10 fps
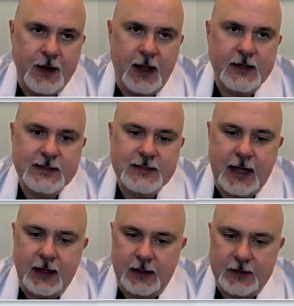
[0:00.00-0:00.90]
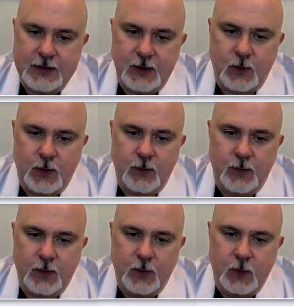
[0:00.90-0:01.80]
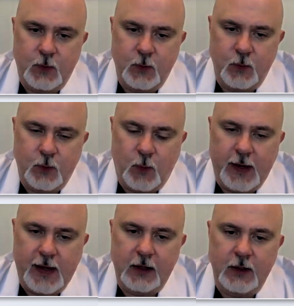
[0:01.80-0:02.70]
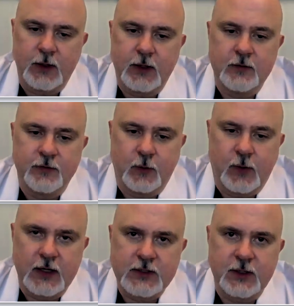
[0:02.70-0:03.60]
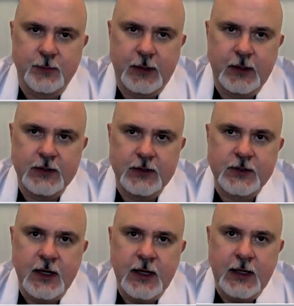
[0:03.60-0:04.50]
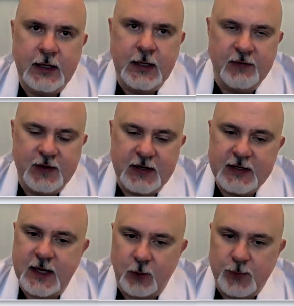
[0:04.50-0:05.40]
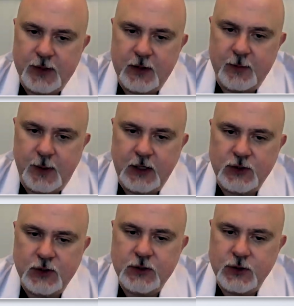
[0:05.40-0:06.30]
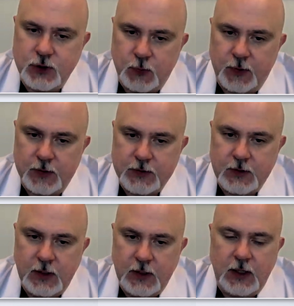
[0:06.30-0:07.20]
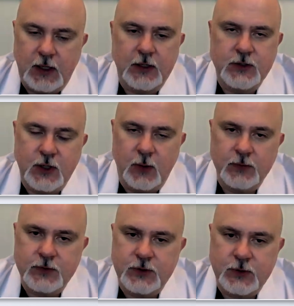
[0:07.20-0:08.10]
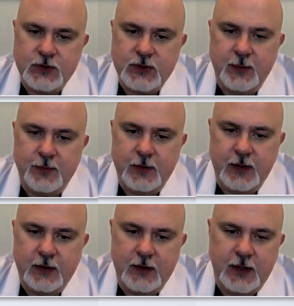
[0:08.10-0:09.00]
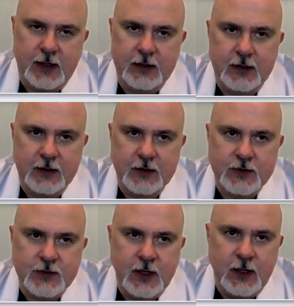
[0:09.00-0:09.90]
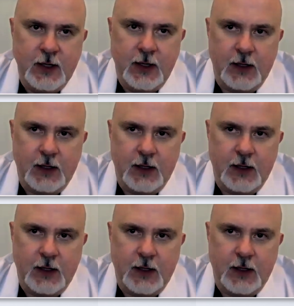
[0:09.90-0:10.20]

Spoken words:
not a zealot. So the way I look at fluoroscopy is, if it is helping the patient, do it. Don't do something that is